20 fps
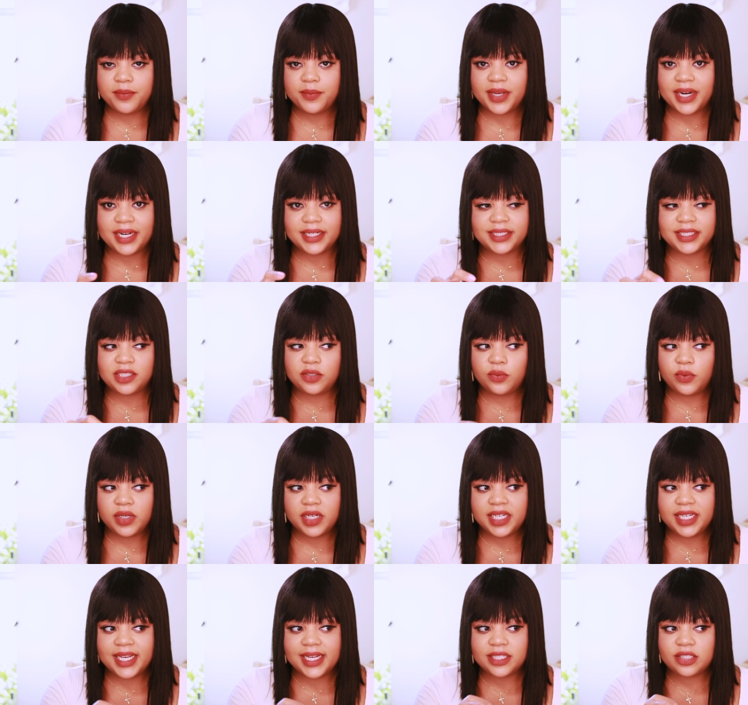but I didn't want to
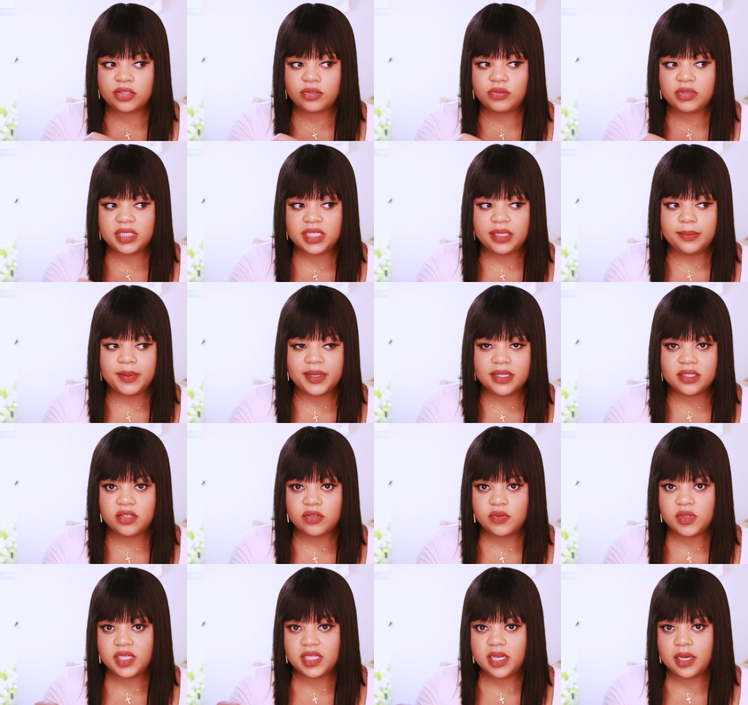get too deep into
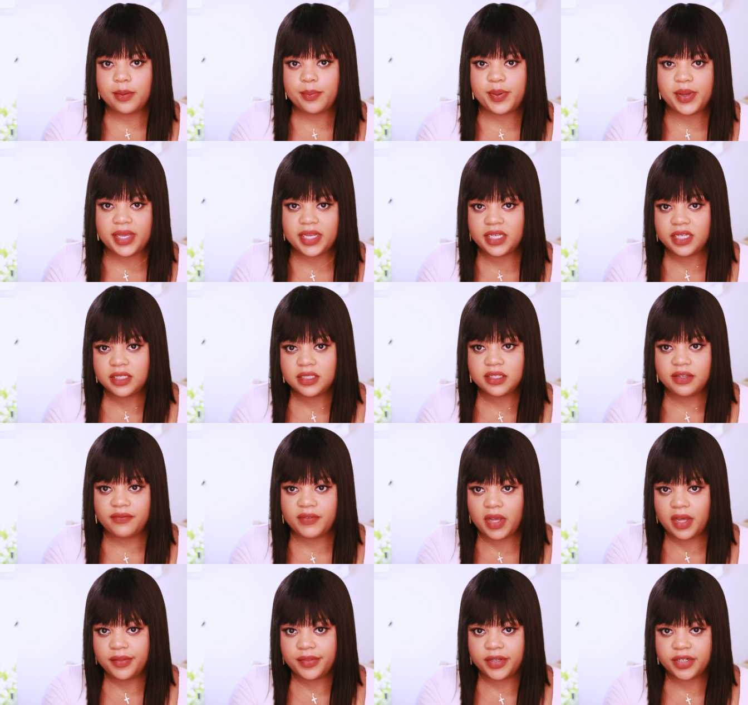the opinions of
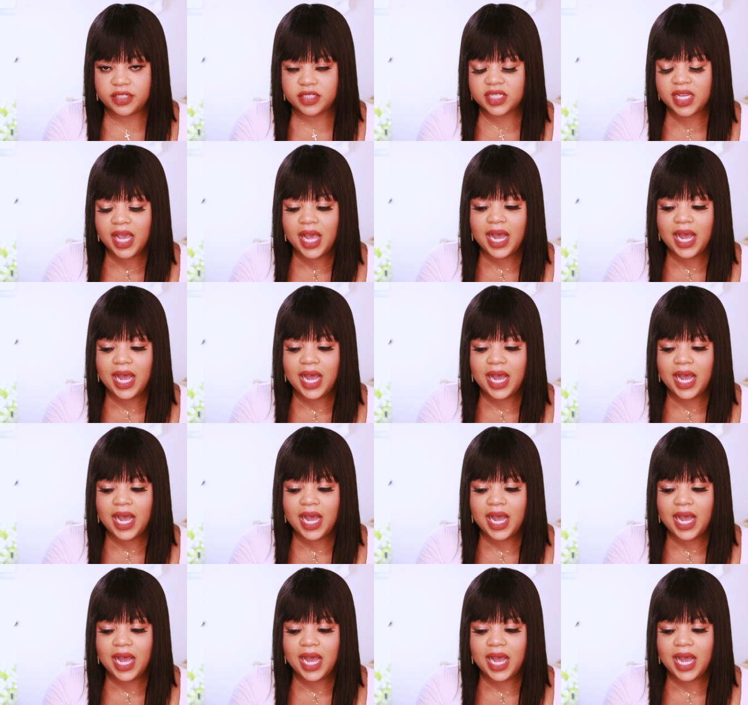others.